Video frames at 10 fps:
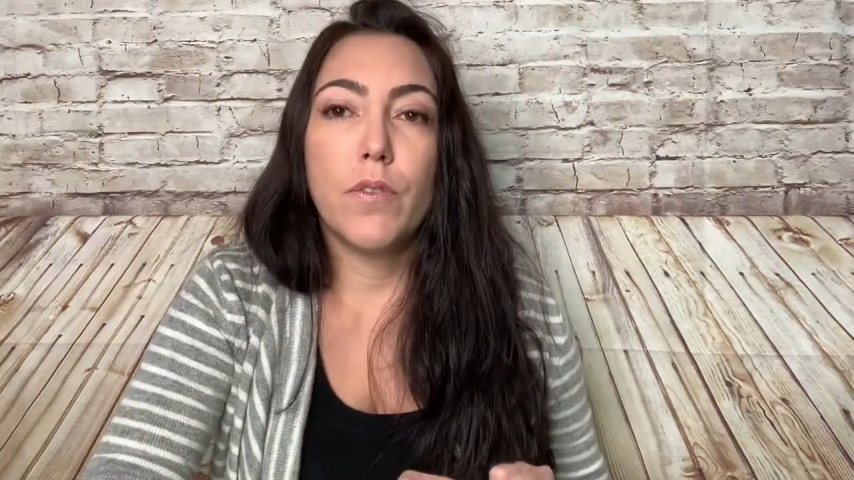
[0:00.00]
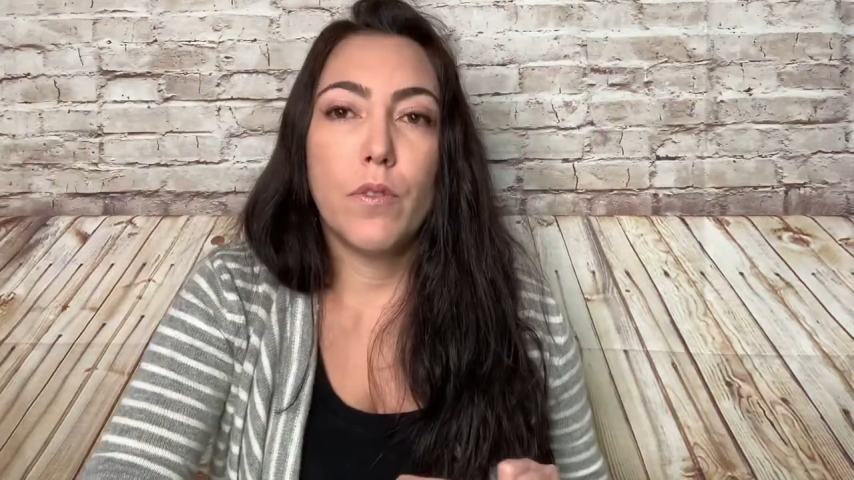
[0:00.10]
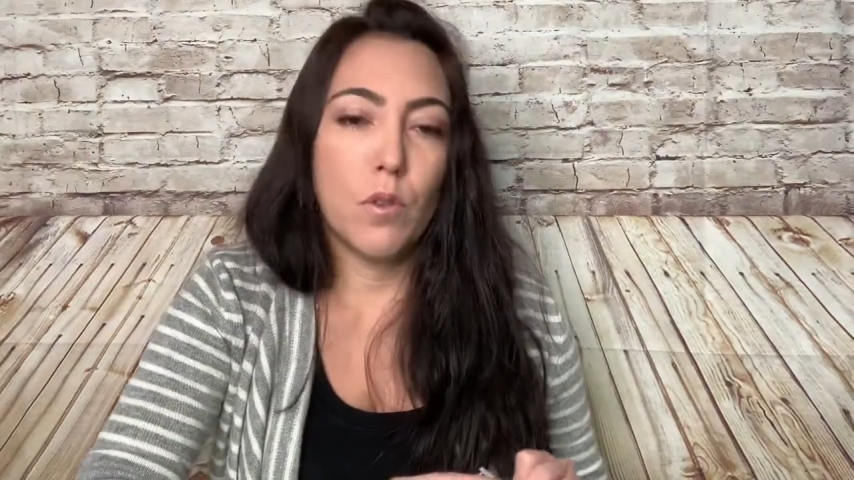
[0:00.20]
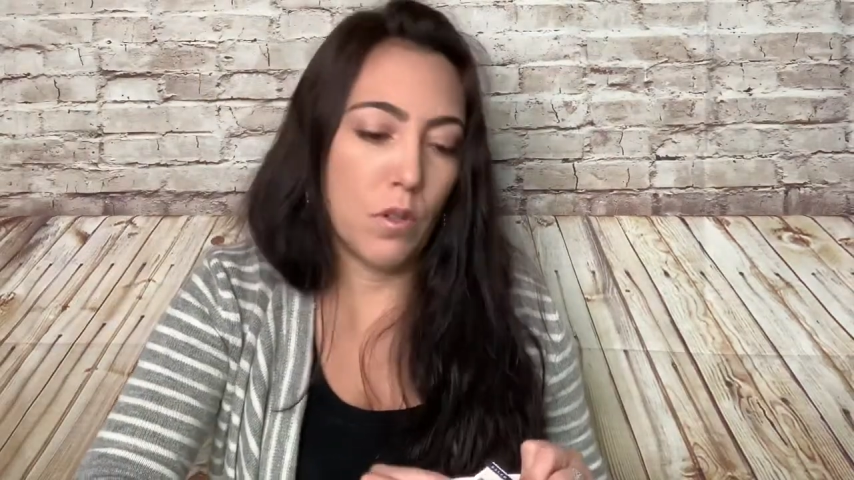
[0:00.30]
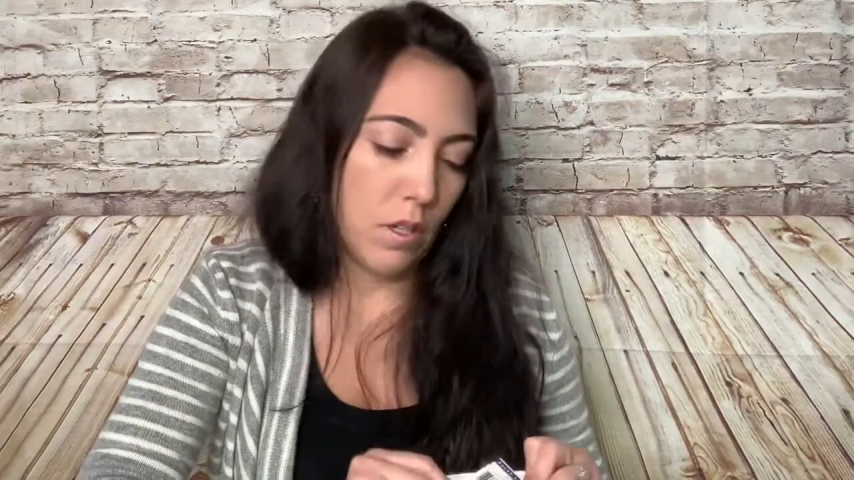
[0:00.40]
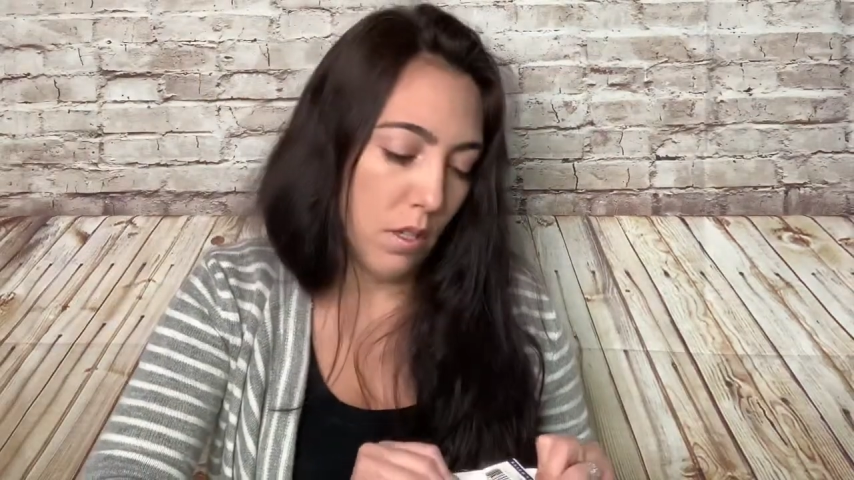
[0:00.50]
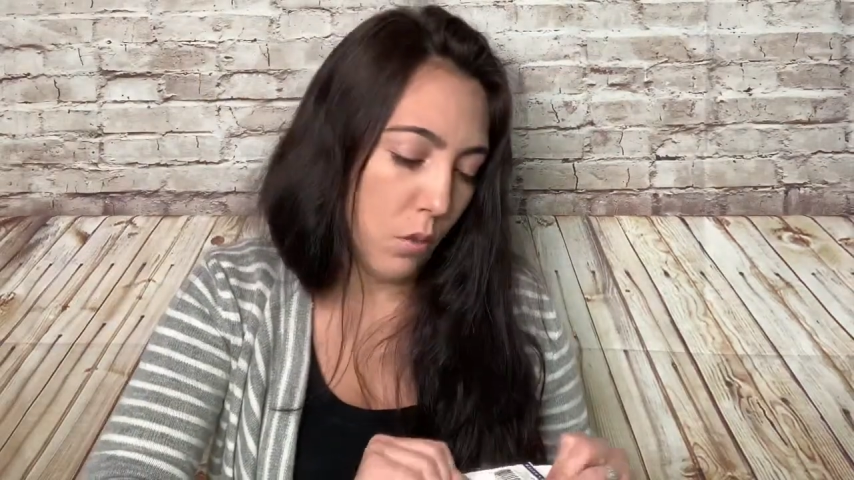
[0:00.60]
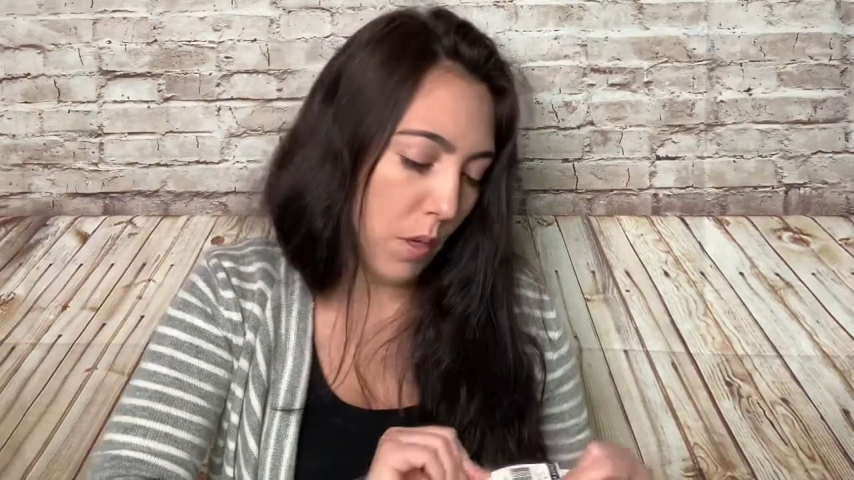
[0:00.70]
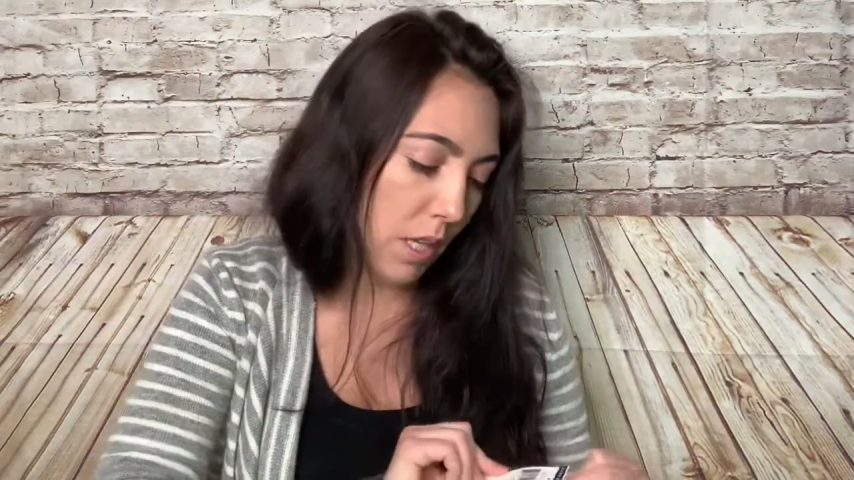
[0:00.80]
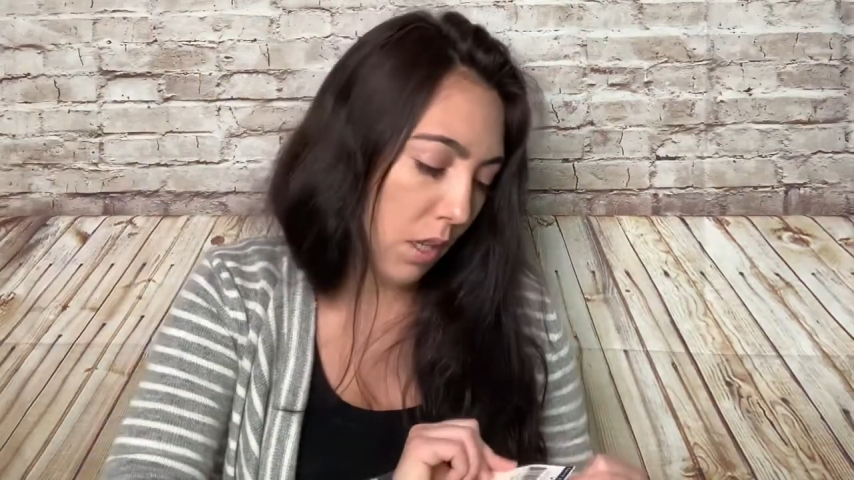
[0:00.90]
for
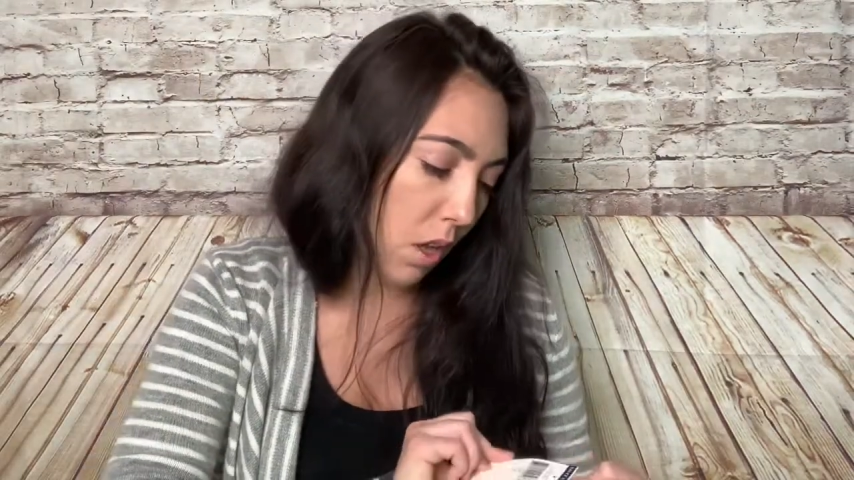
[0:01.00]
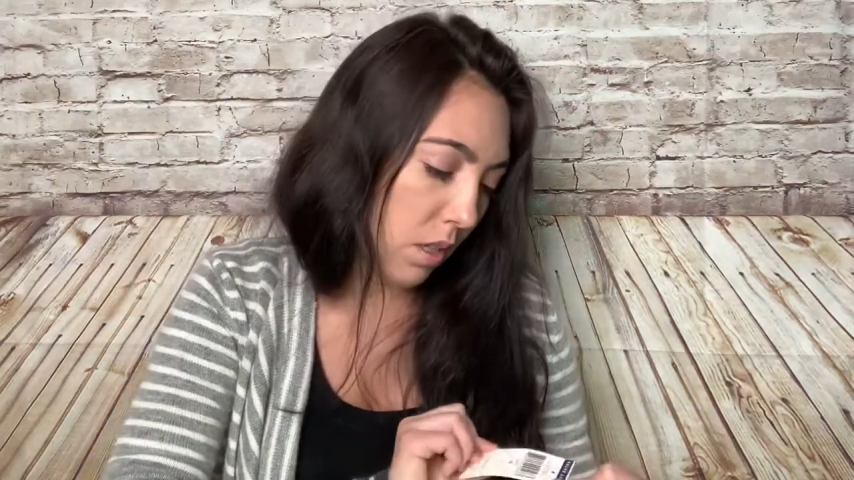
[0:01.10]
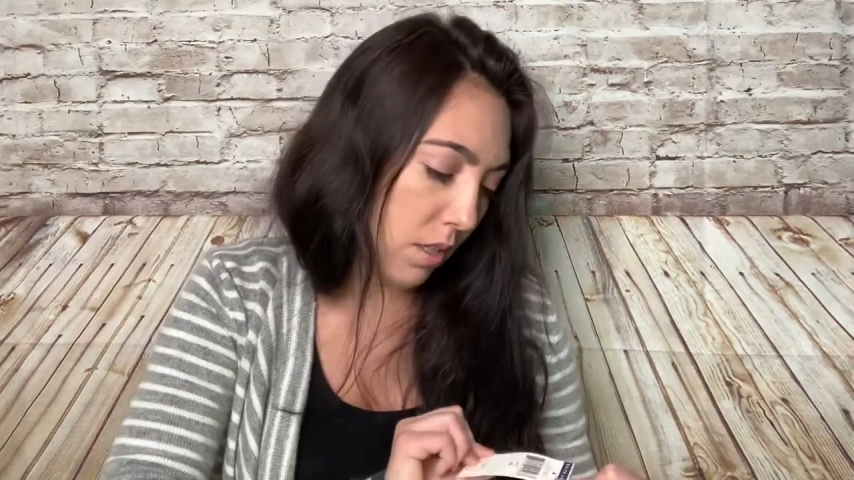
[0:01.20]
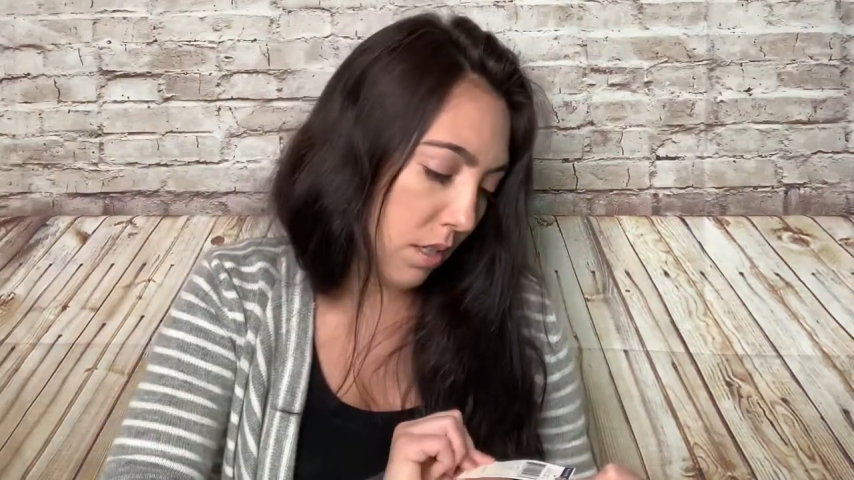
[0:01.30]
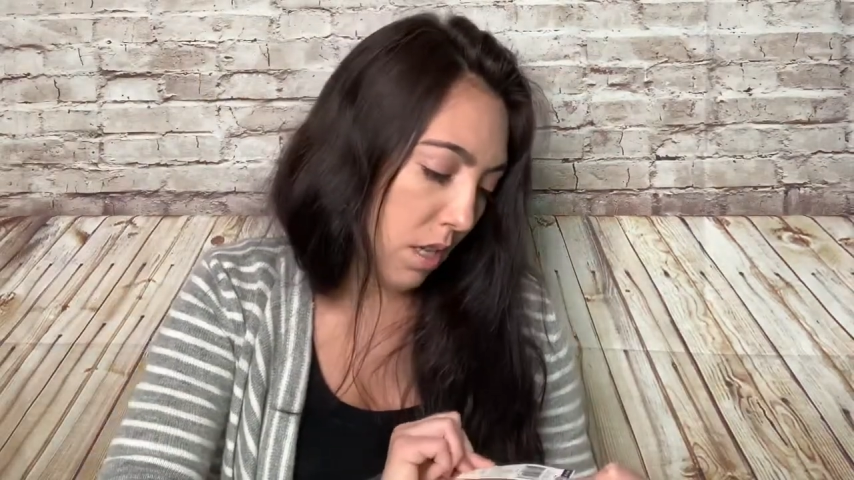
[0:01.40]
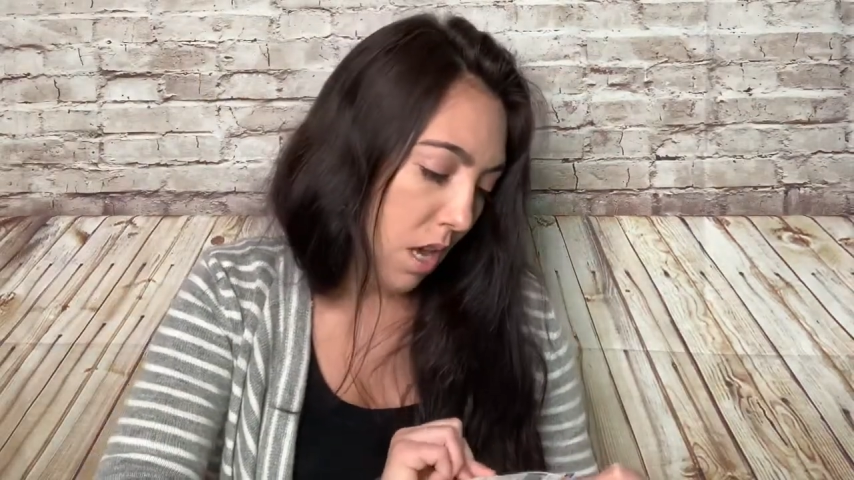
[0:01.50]
$20.